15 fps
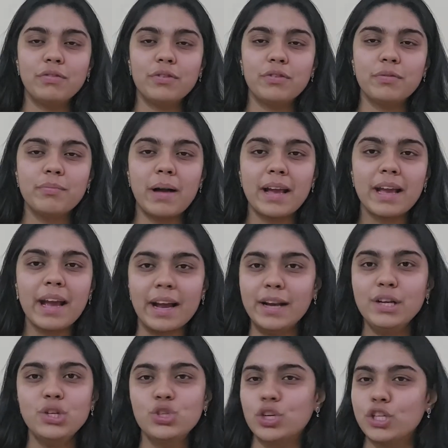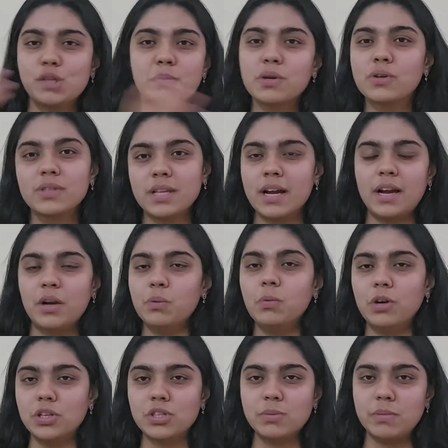of my head just because I had
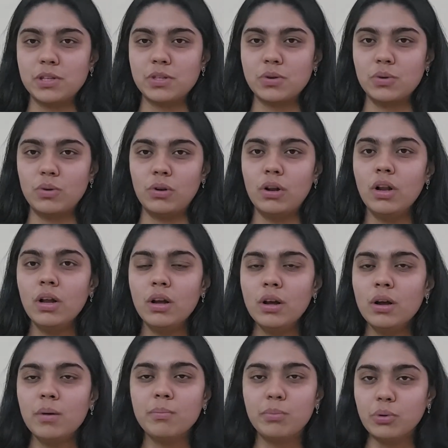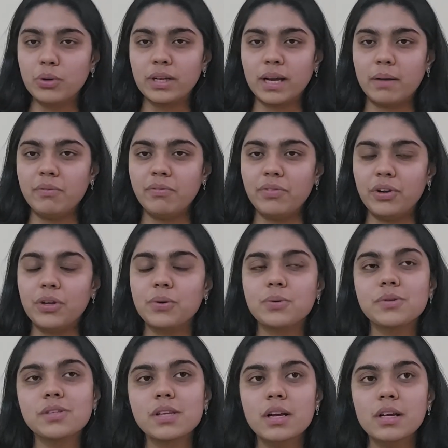watched Medschool bootcamp
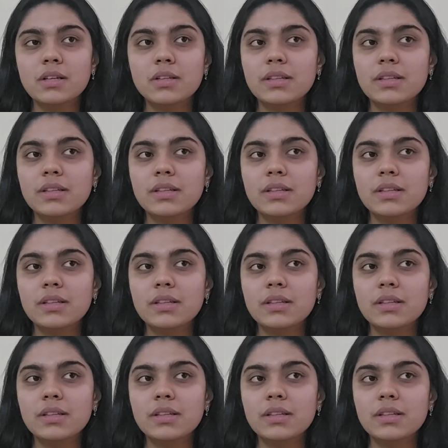videos.